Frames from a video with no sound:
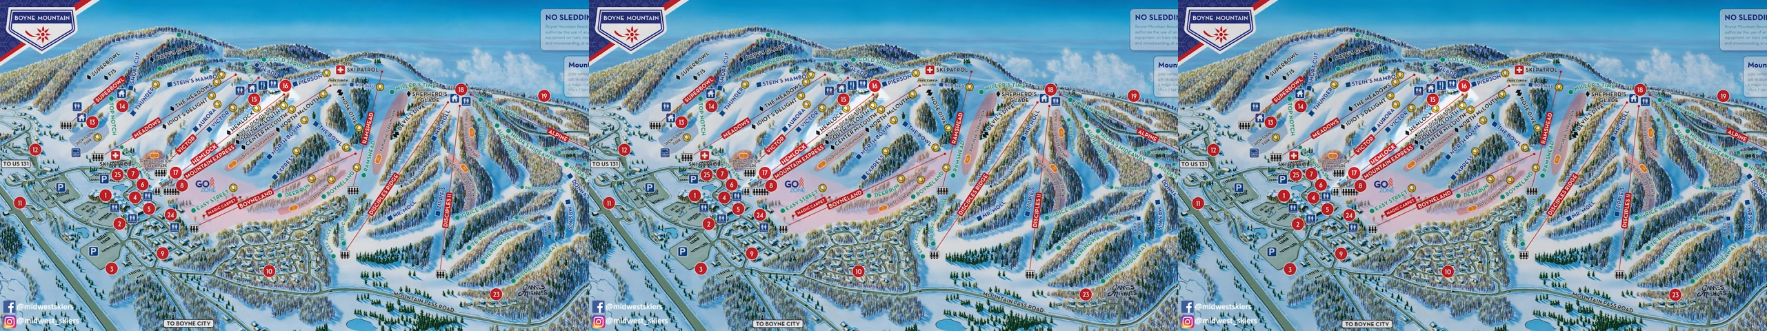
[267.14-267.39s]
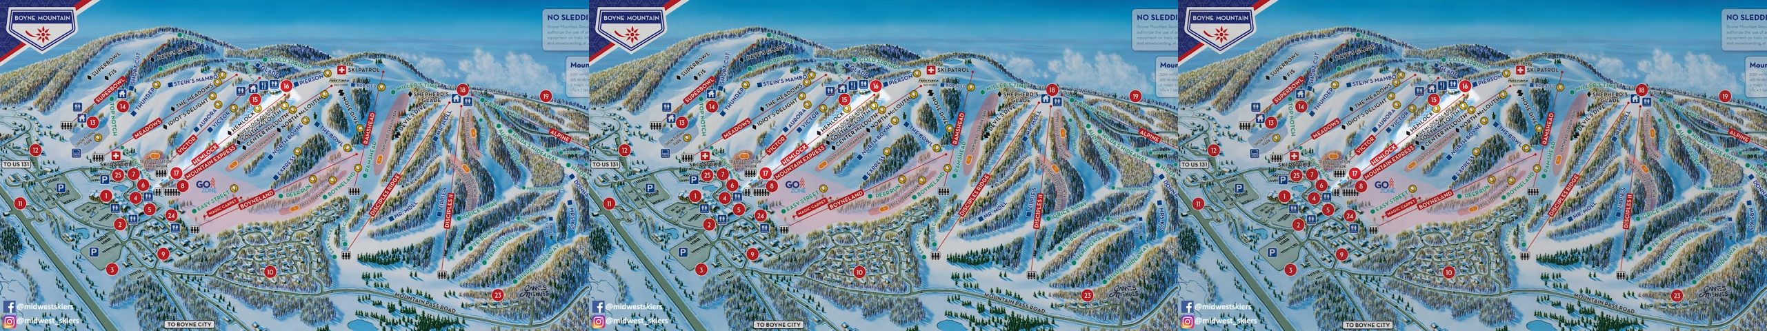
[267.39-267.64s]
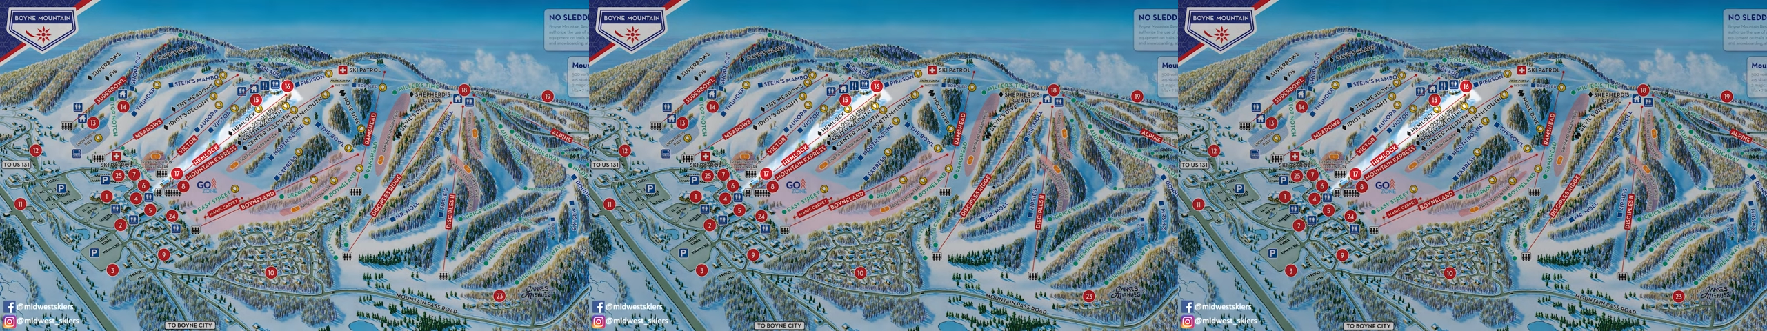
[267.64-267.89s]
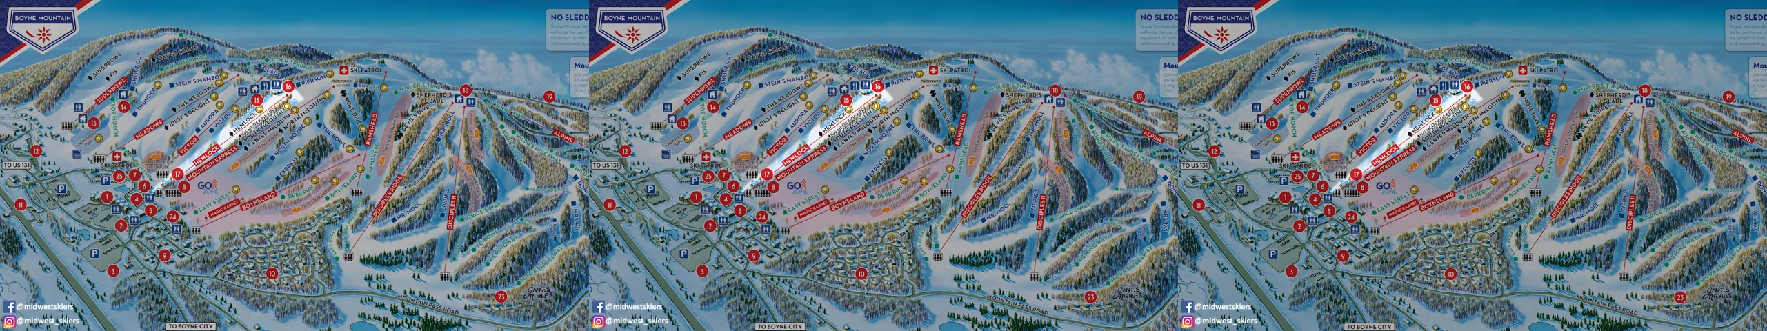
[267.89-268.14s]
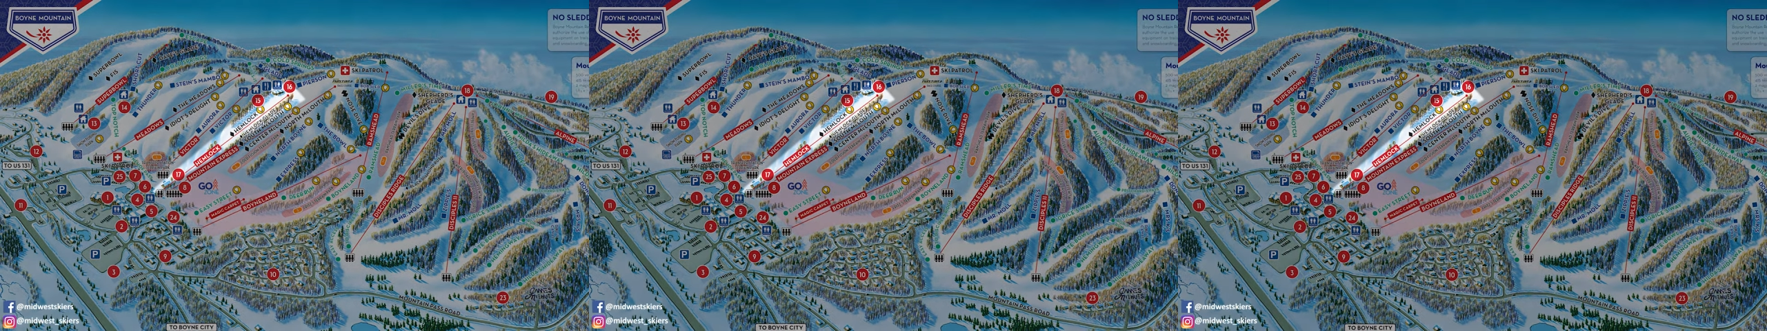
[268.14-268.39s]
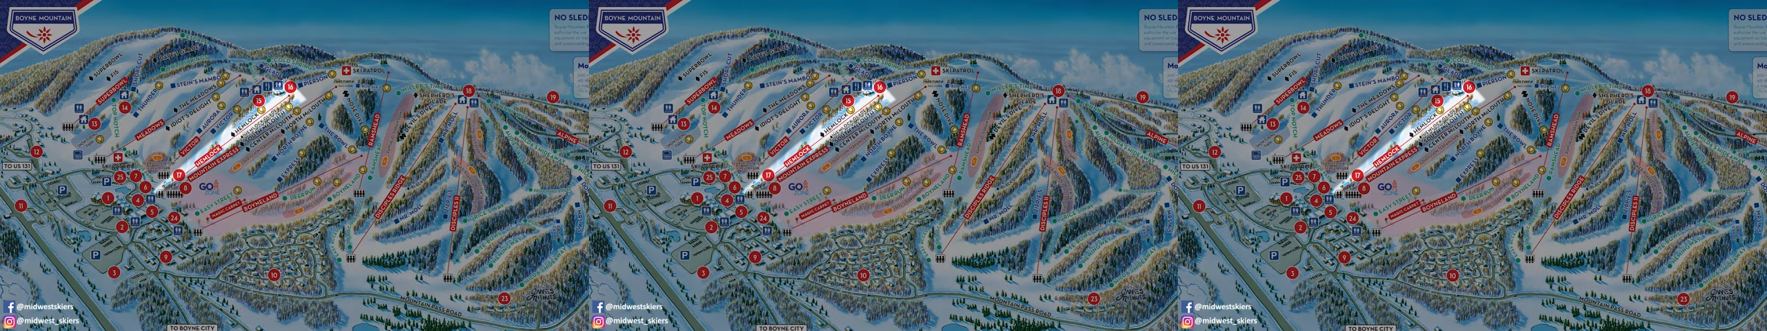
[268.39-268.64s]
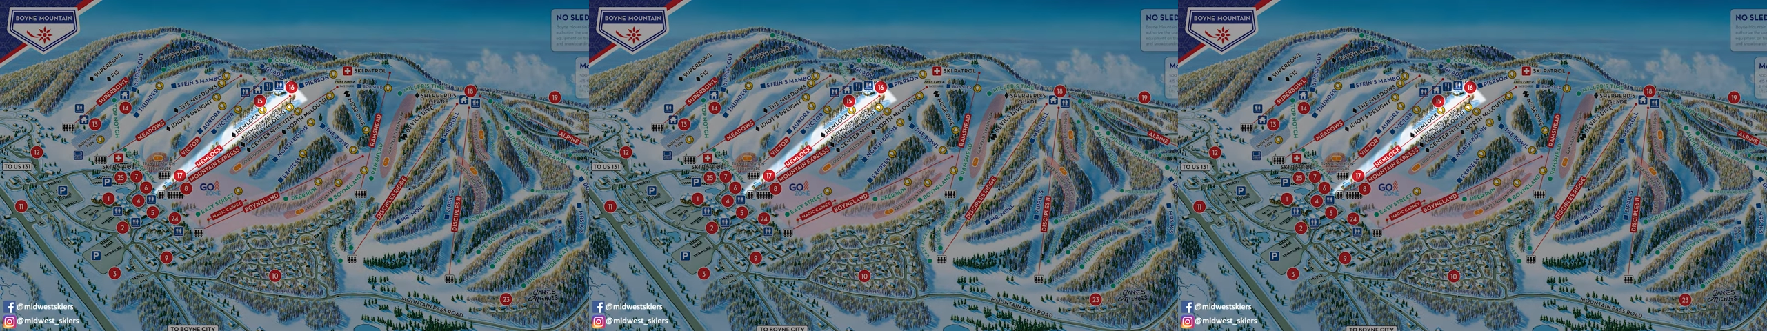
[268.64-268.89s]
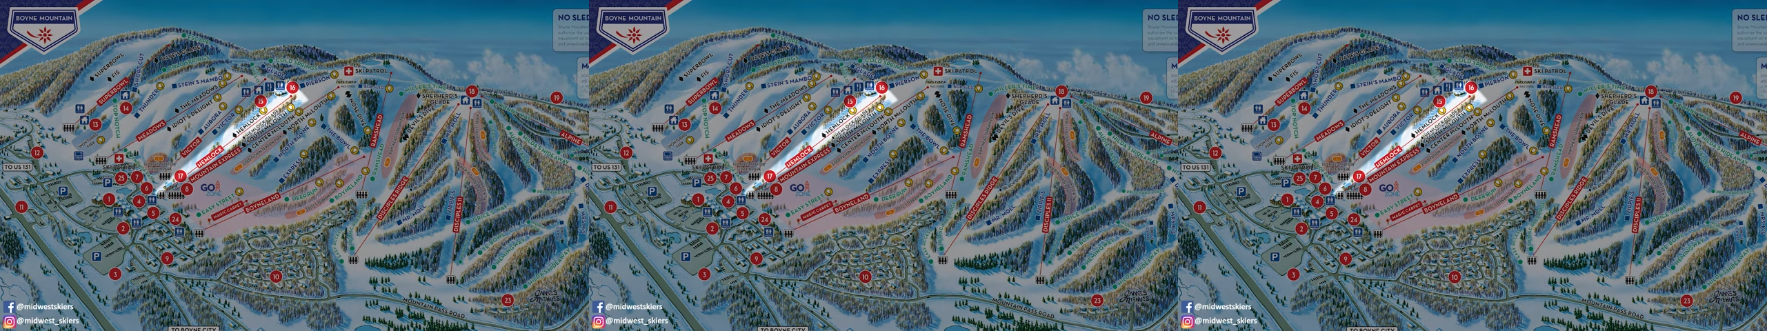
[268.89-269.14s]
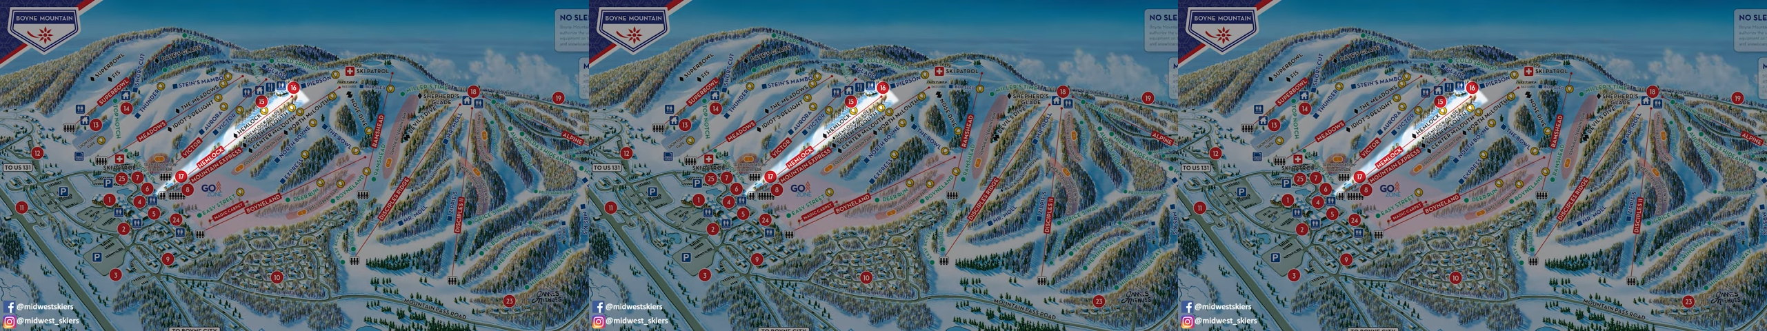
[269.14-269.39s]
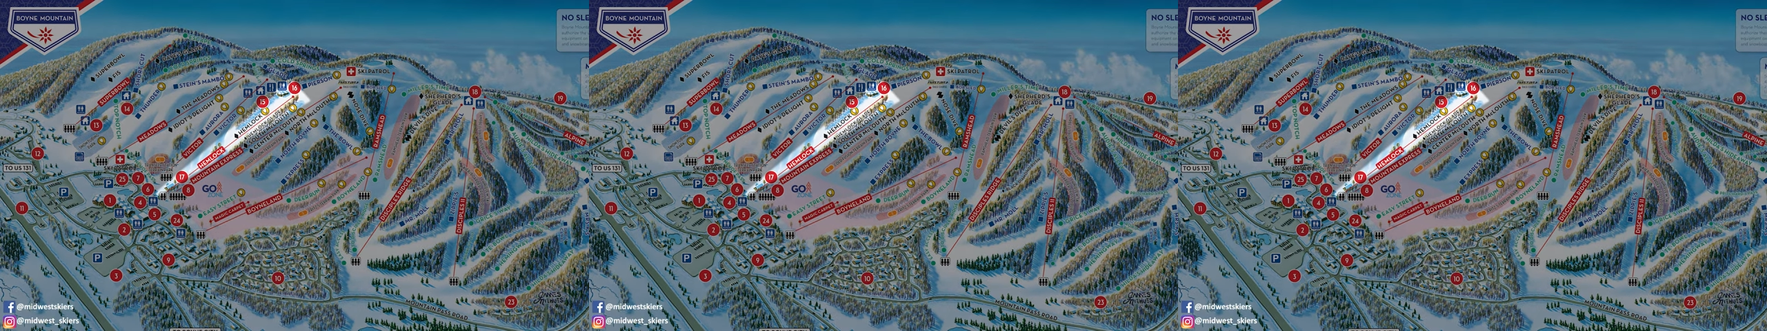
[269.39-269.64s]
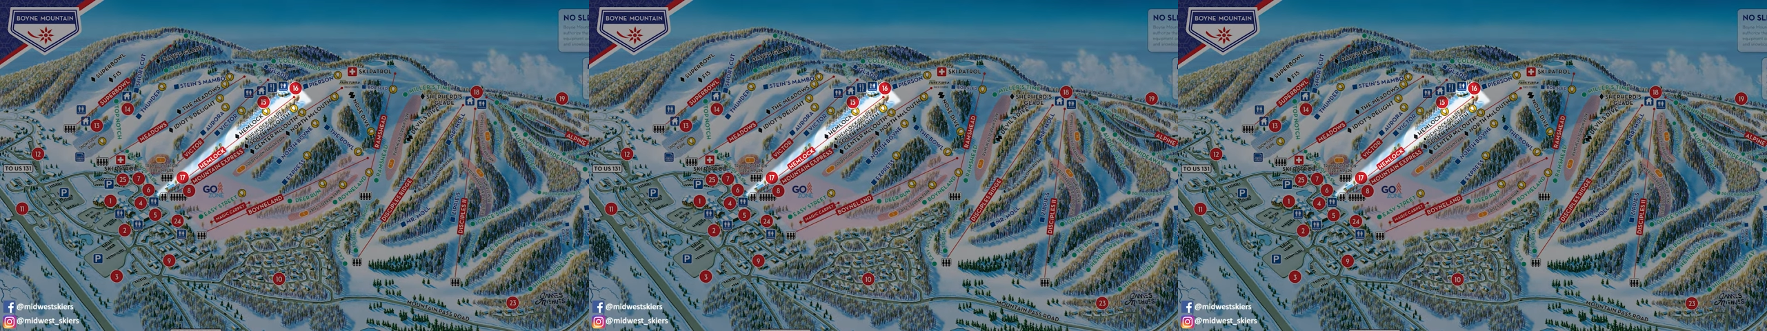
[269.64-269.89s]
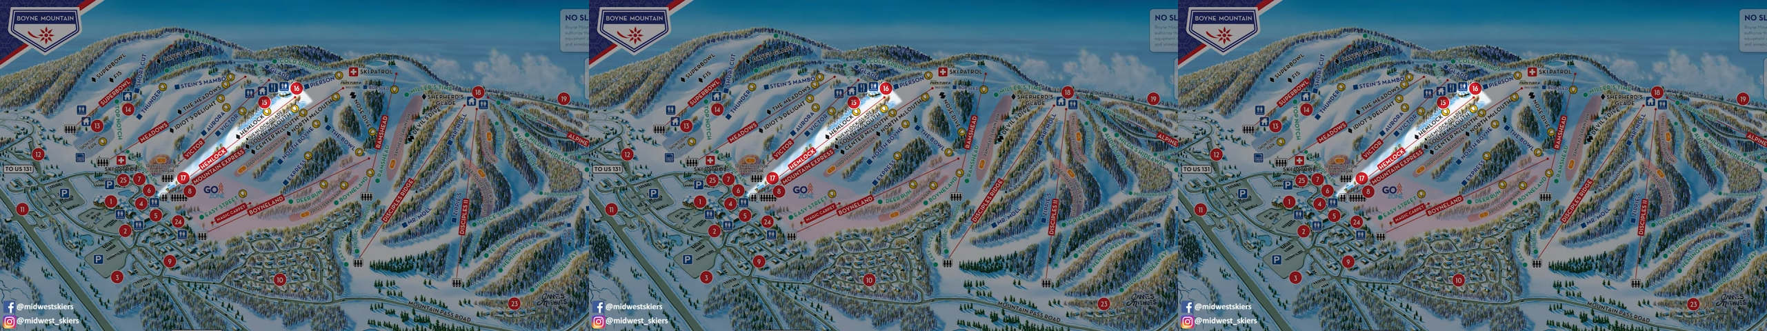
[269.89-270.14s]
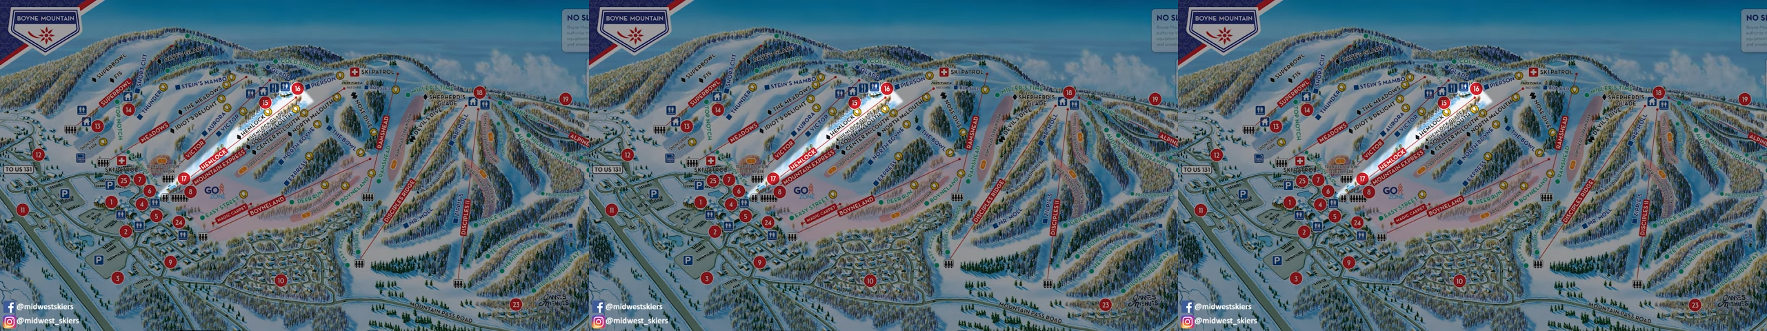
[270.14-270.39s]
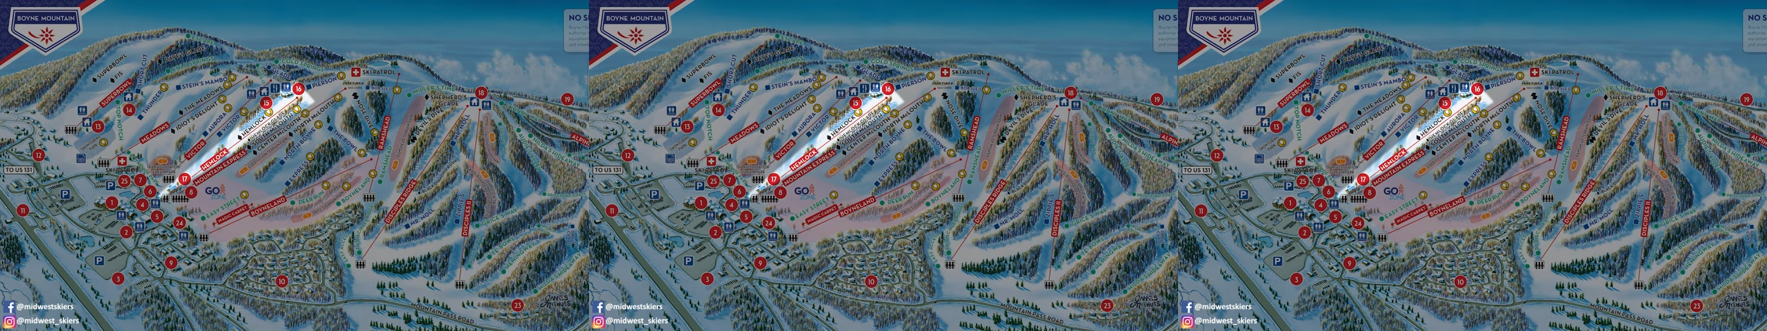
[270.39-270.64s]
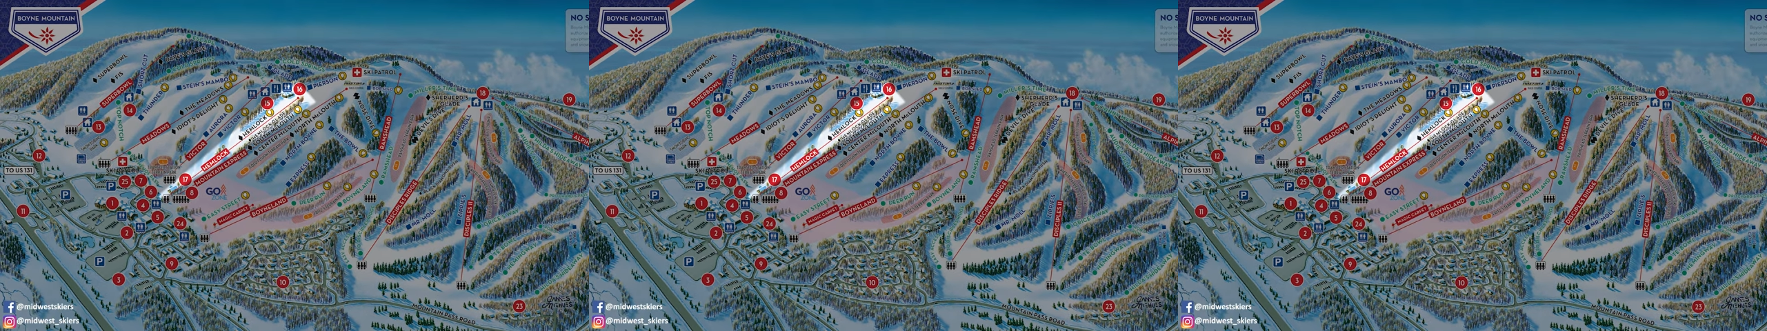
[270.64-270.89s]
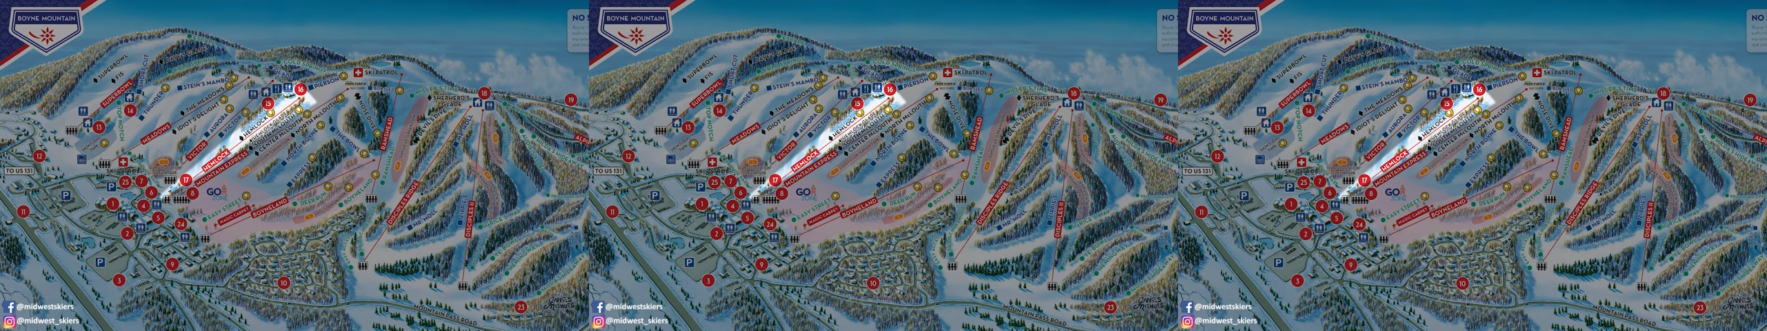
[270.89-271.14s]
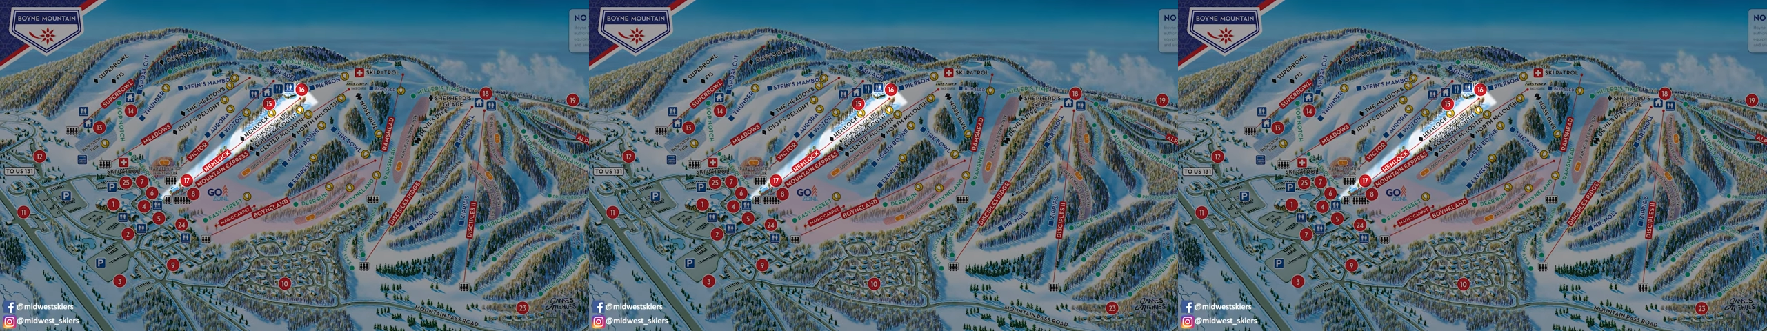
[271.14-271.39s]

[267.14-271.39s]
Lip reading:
Nobody's mouth can be seen.